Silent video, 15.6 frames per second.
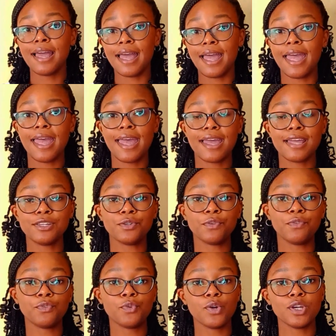And
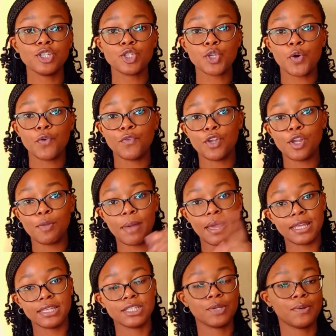of course, go follow my
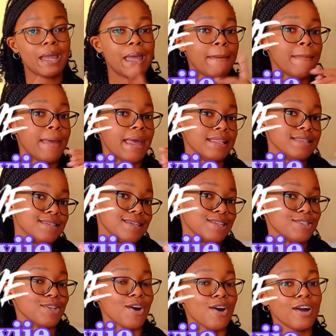Instagram and
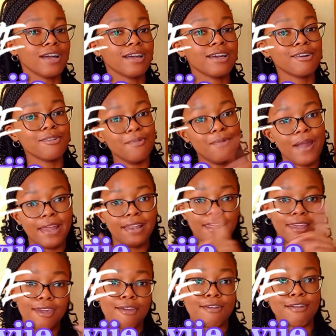TikTok right
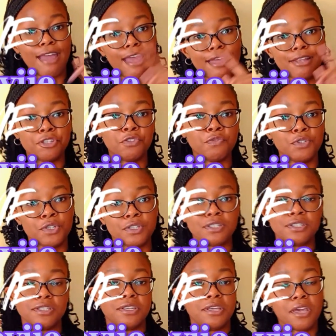here at
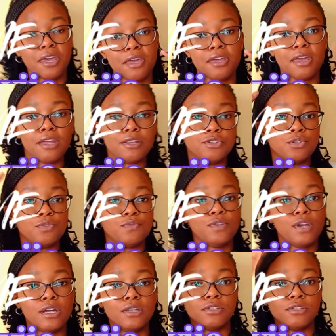dovi.ca and dovi_.